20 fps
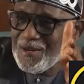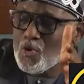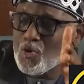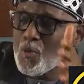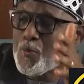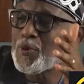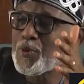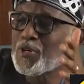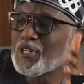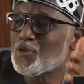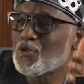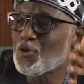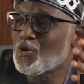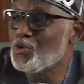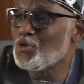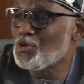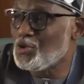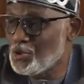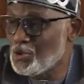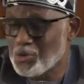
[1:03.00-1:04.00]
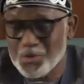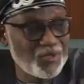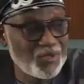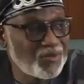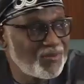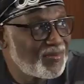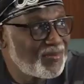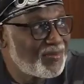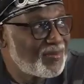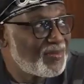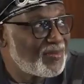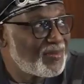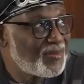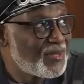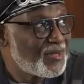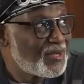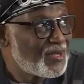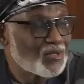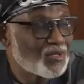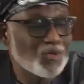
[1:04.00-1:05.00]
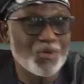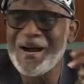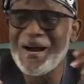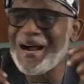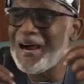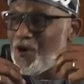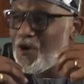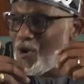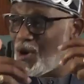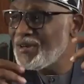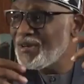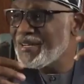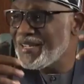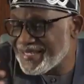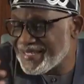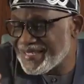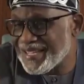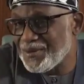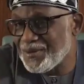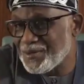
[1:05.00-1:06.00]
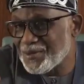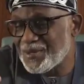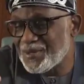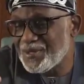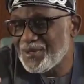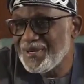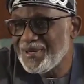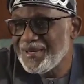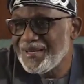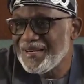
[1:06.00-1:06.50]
to put it to good use. So our own is that, look,